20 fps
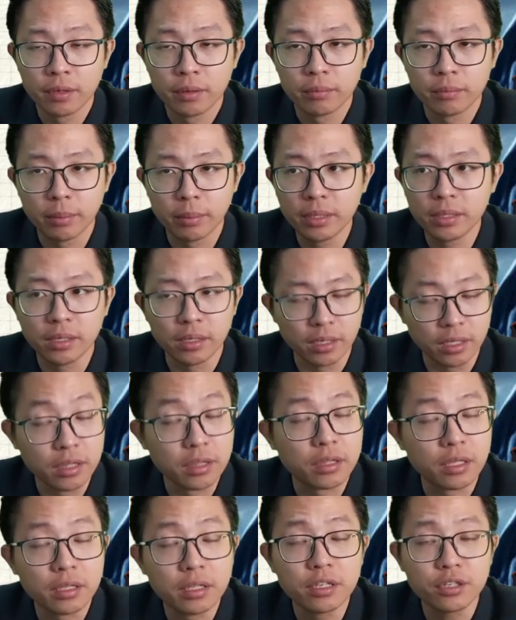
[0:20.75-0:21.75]
maybe the
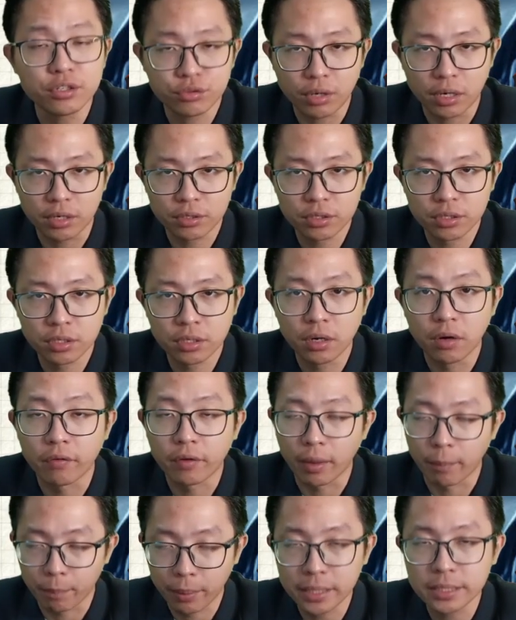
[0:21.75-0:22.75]
internal structure of
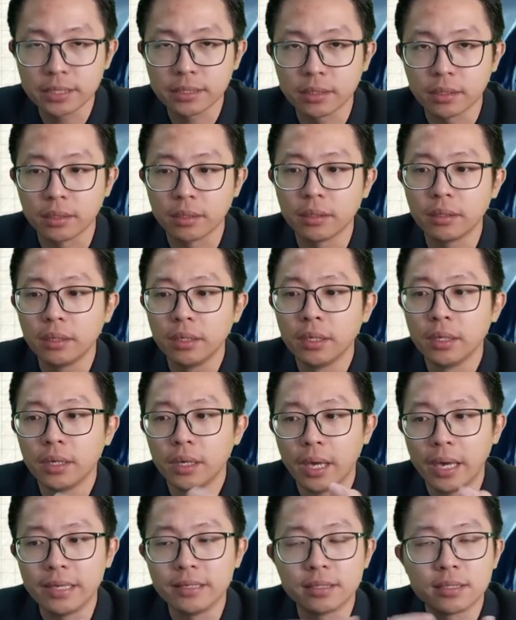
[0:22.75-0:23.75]
capacitor,
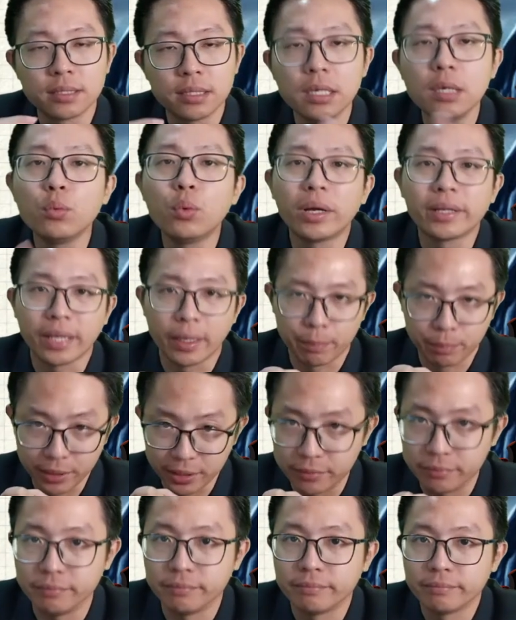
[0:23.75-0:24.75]
and see what
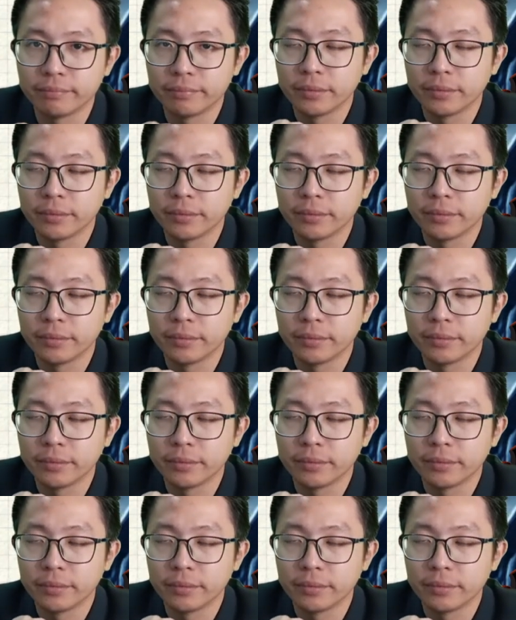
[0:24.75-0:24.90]
happened.